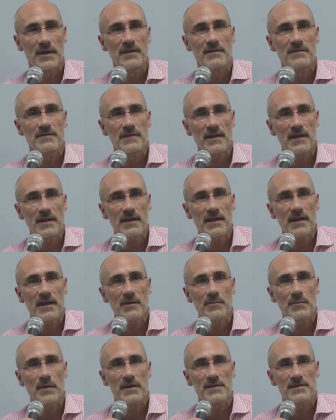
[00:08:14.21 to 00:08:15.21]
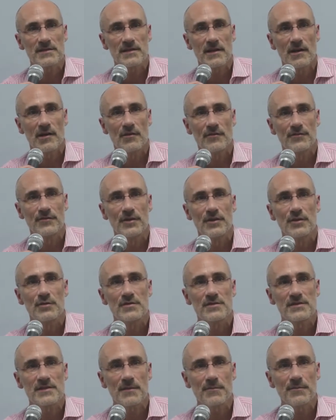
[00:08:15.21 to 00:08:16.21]
and dedicate myself to do
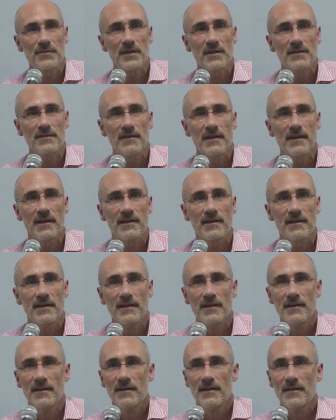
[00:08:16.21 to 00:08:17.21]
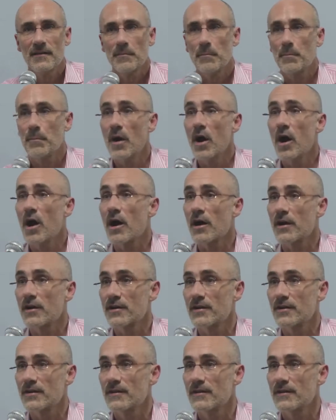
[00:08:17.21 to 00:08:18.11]
something like Bach,